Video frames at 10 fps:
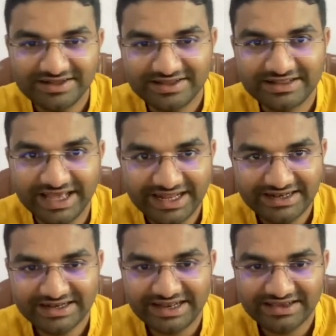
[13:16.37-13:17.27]

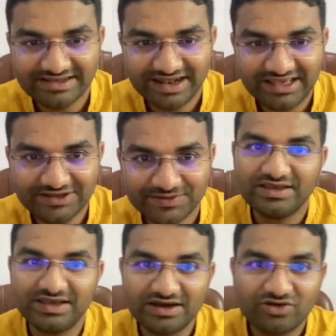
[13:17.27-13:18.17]
Then nextly
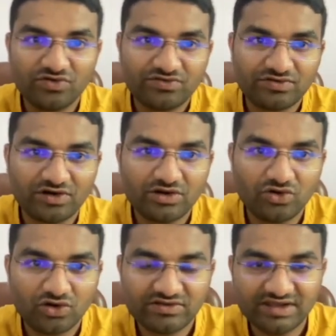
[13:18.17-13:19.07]
here for a
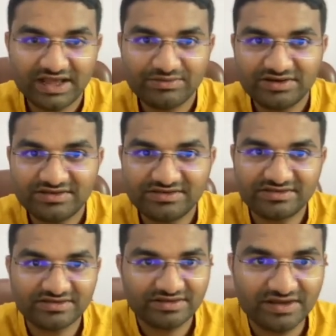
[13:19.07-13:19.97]
core
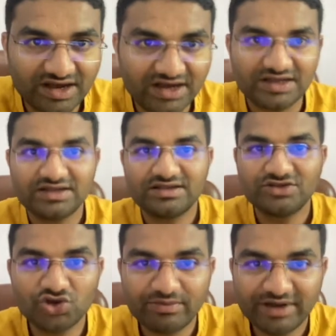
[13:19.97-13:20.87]
syllabus,
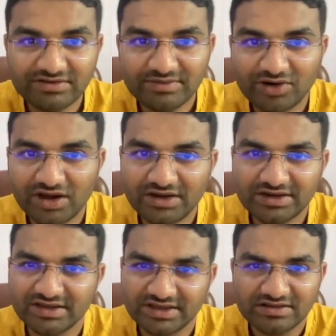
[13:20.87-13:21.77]
geometry
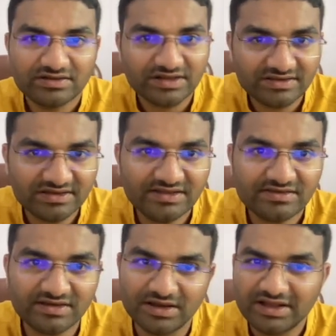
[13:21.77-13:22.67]
part, it's
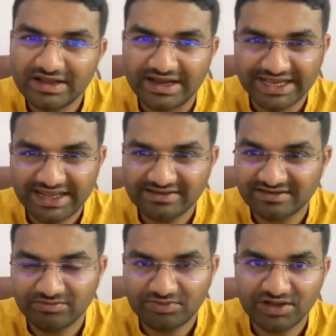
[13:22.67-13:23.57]
a again
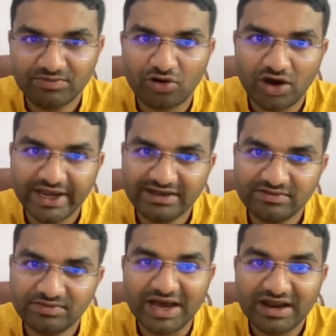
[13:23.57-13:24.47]
simple
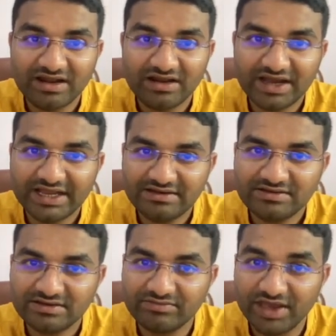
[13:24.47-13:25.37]
point, parallel
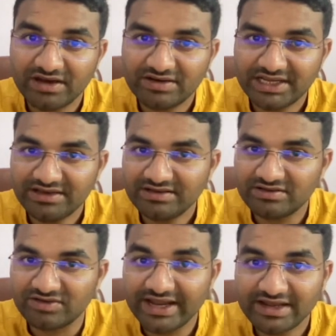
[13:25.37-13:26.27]
line, bearing,
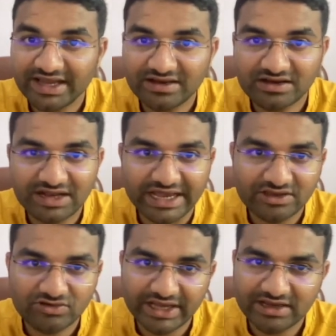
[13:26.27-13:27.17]
right angle,
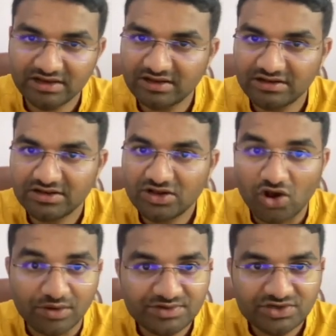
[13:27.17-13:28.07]
acute angle,
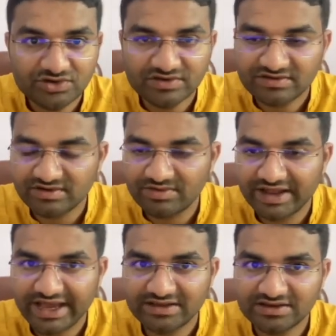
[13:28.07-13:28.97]
obtuse,
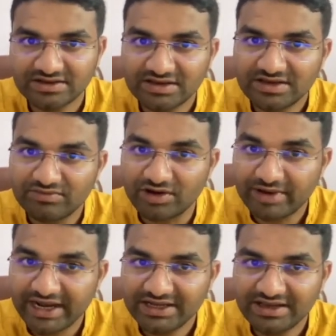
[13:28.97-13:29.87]
reflect,
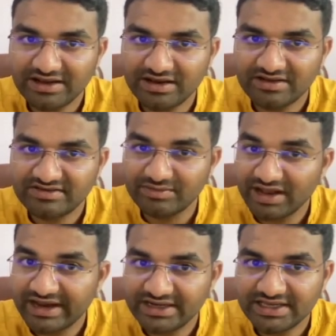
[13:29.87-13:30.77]
perpendicular,
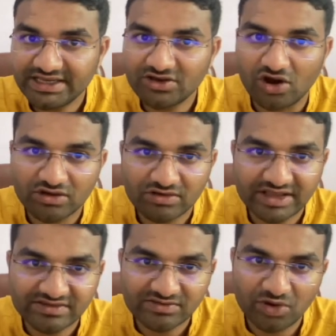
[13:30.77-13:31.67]
similarity,
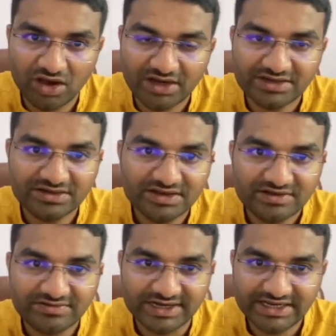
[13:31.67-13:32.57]
congruence part.
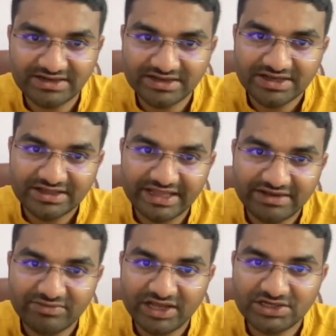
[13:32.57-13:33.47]
Fine.
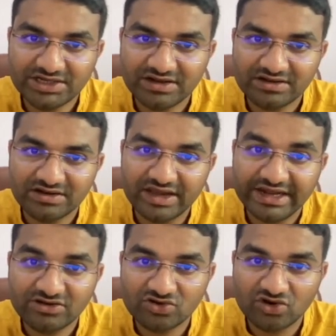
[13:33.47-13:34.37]
Then measure
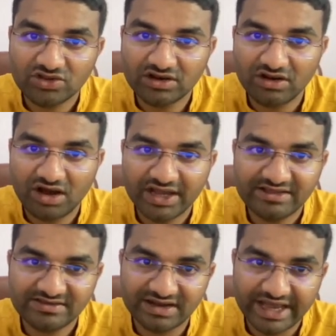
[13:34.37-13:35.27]
and draw the
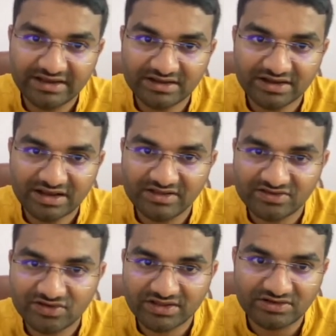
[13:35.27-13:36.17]
lines and angle,
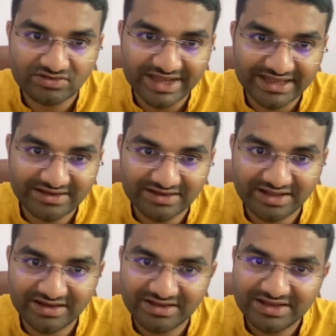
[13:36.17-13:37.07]
construct the
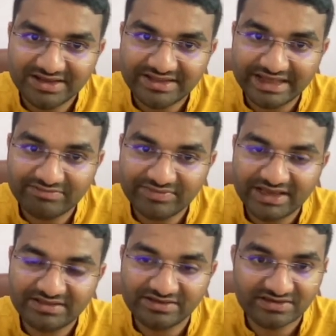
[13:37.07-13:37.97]
triangle, then
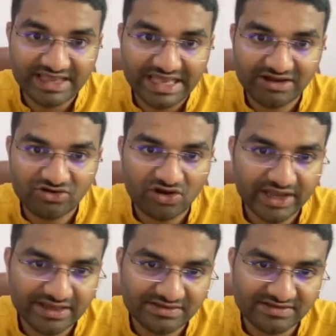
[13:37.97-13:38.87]
make the scale
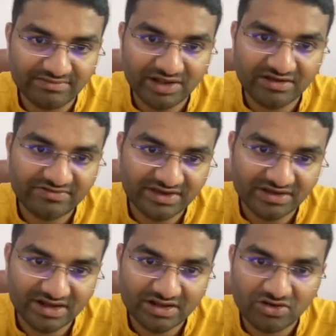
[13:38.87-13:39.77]
drawing, similar
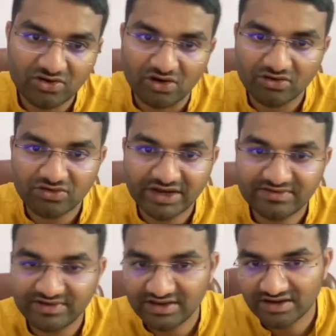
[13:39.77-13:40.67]
figure, congruent
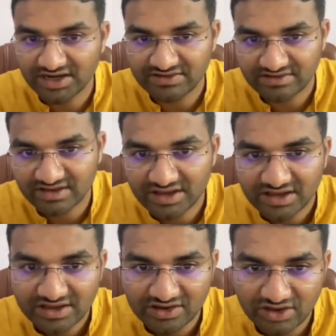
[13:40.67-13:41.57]
figures.
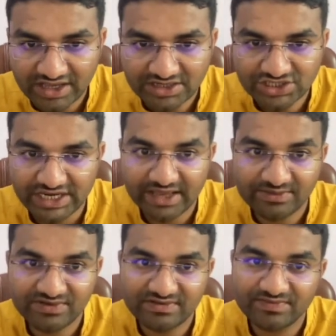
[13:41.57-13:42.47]
Okay,
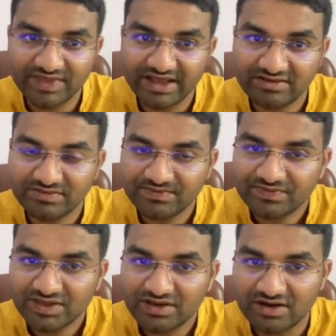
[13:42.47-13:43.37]
shapes, then
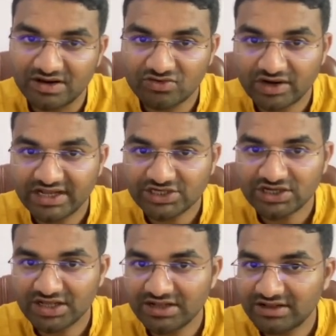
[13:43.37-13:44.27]

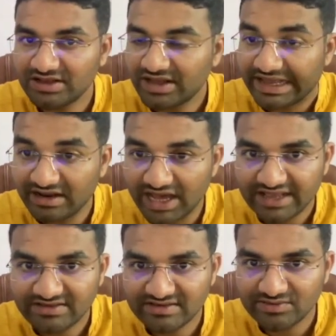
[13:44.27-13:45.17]
rotational and
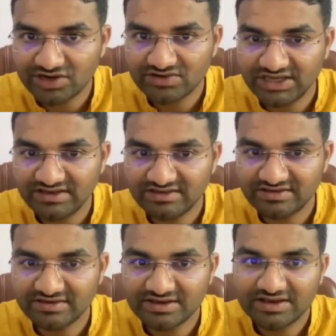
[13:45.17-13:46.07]
line symmetries.